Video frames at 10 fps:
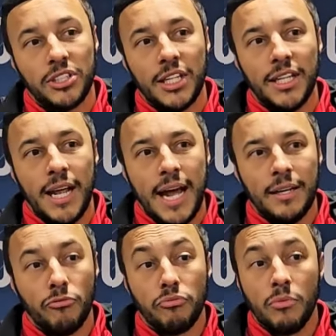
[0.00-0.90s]

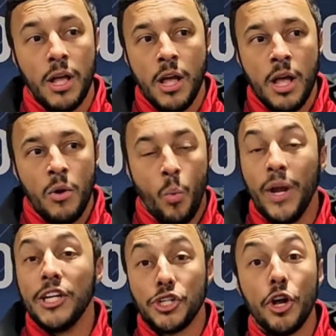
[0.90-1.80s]
And
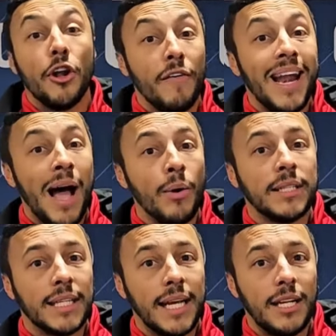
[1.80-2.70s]
we shouldn't have allowed
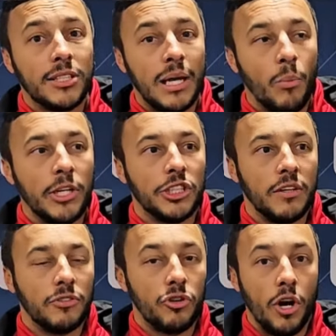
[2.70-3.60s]
it to kill us, and we should
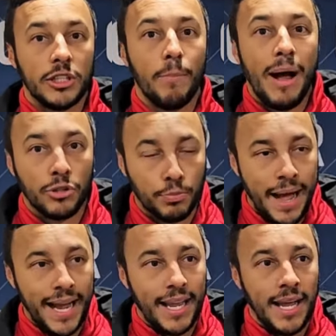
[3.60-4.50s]
have tried to bounce
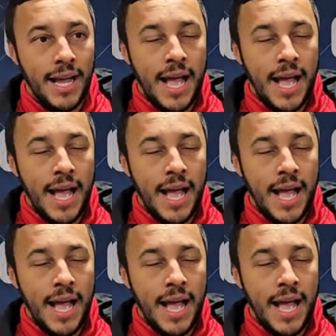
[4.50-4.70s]
back.